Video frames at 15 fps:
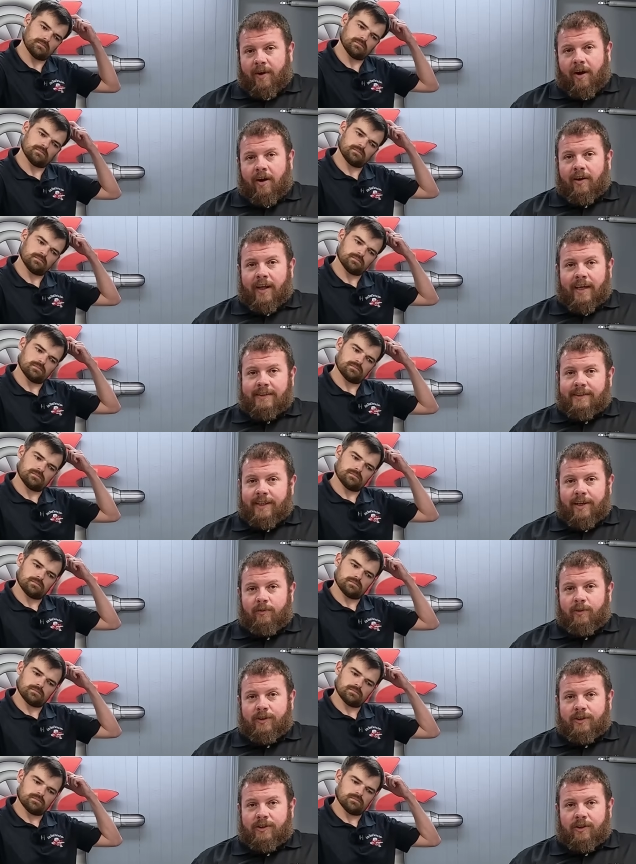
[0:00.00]
Speaker 1: All I said
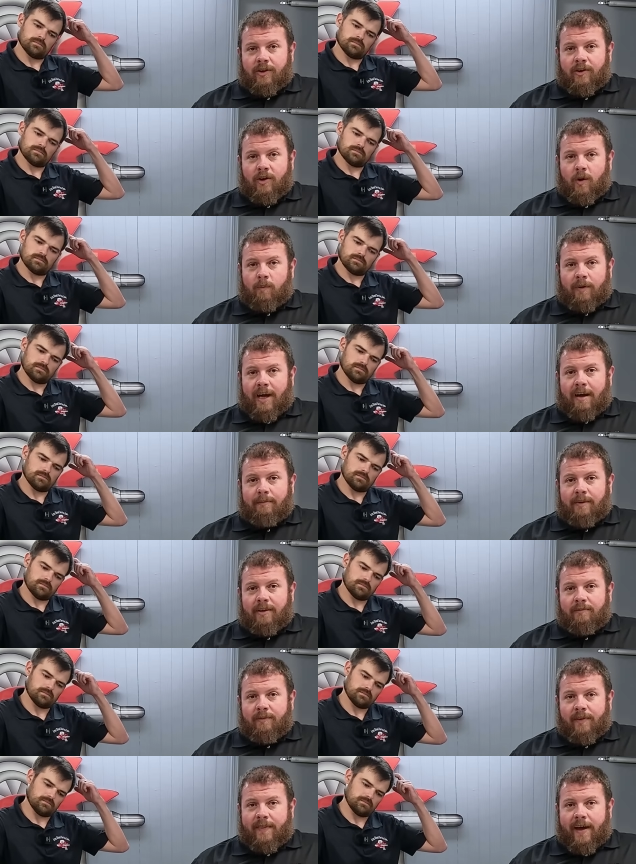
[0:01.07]
was, sure, no
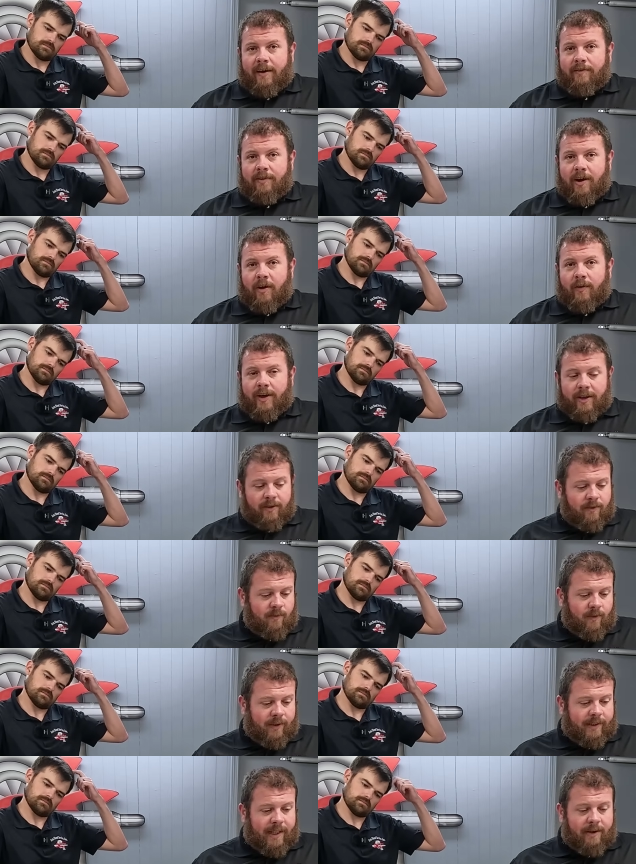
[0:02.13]
problem, without
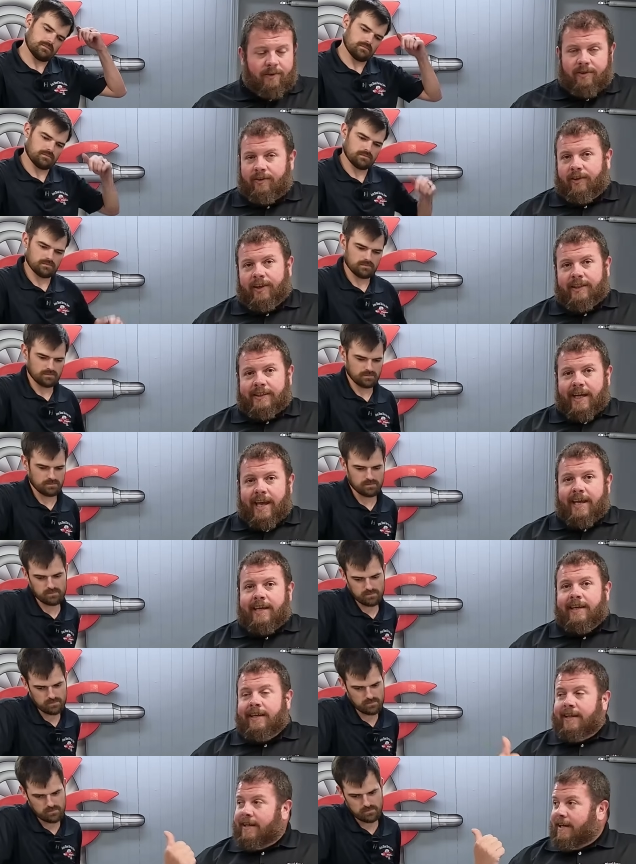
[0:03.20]
knowing what that would really
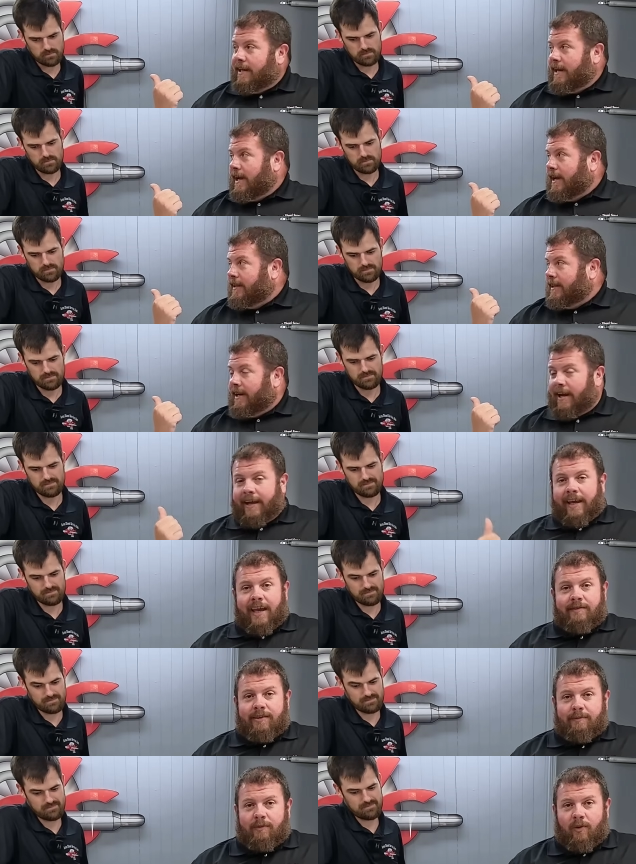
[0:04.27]
take. And then I
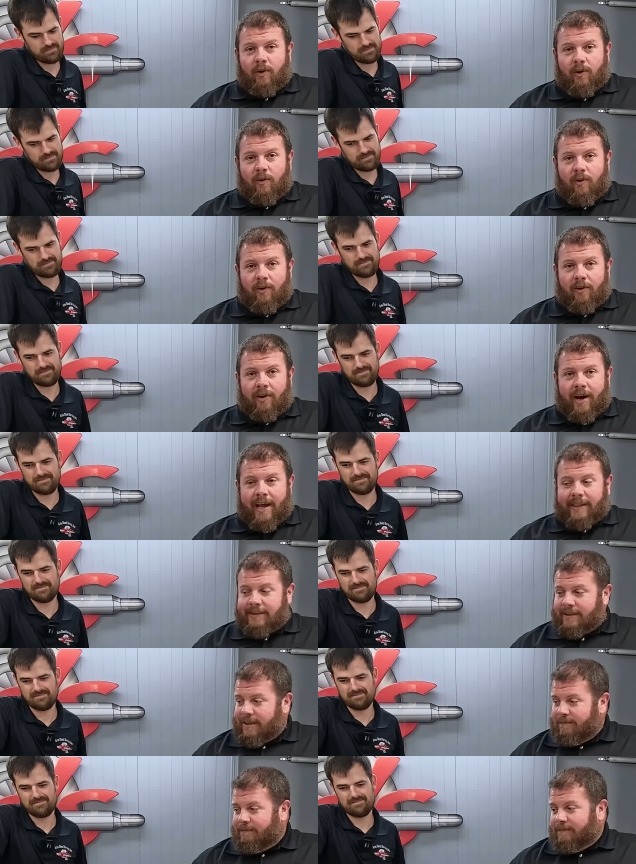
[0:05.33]
gave him a work order and
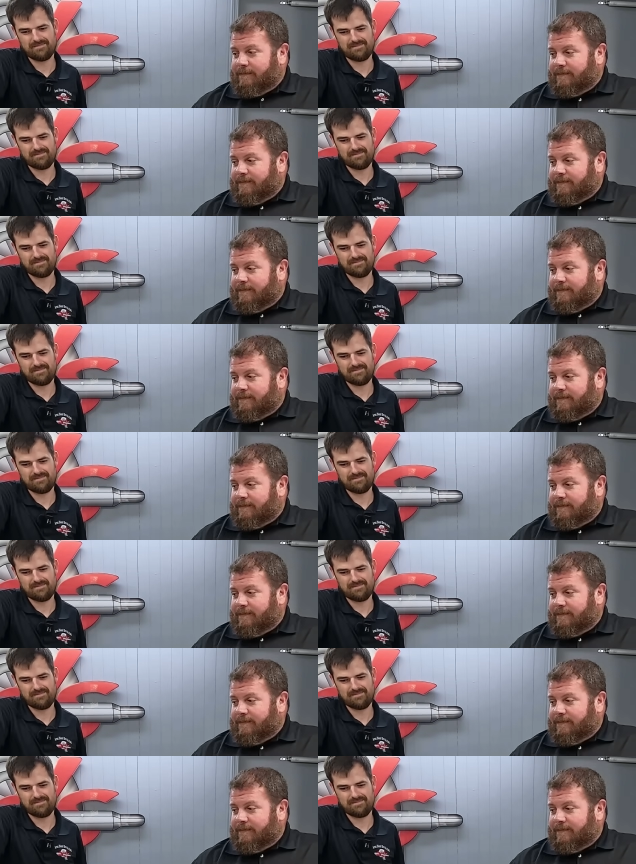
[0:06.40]
asked him